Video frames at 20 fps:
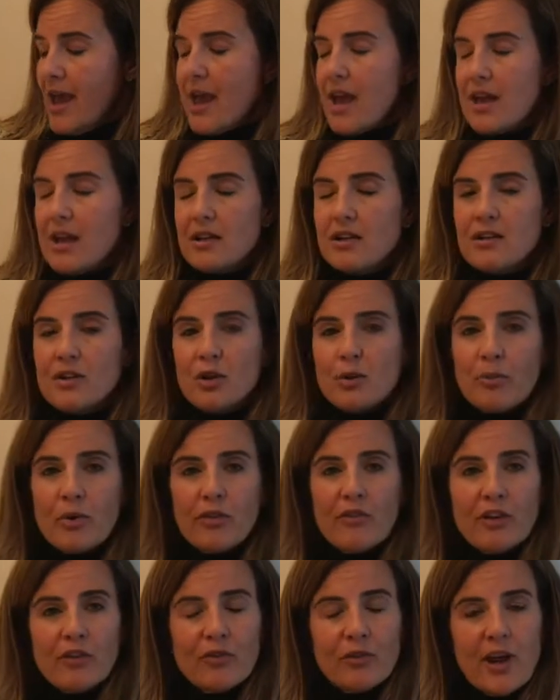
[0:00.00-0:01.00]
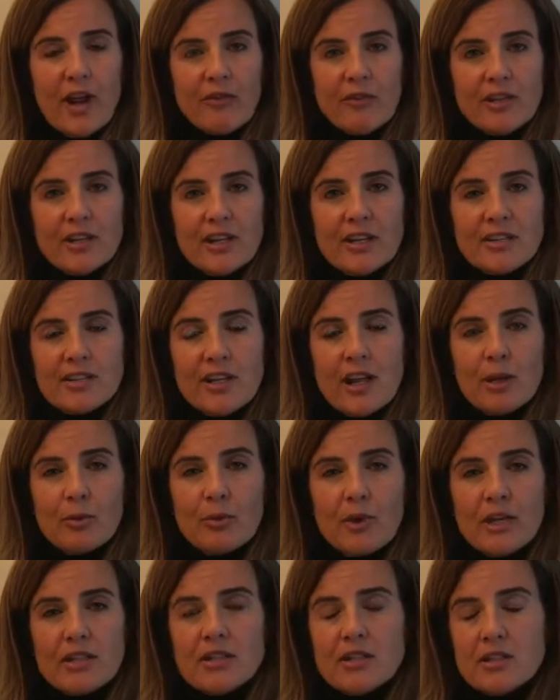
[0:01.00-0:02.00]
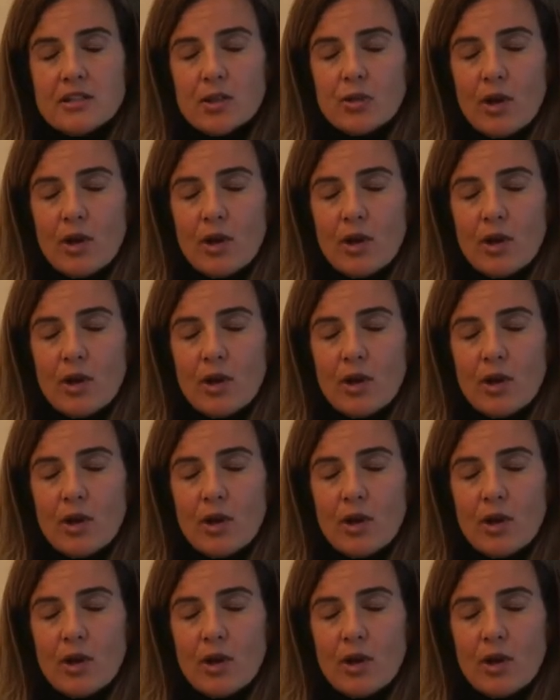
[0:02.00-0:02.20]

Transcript: and they're perfect for everyday celebrations.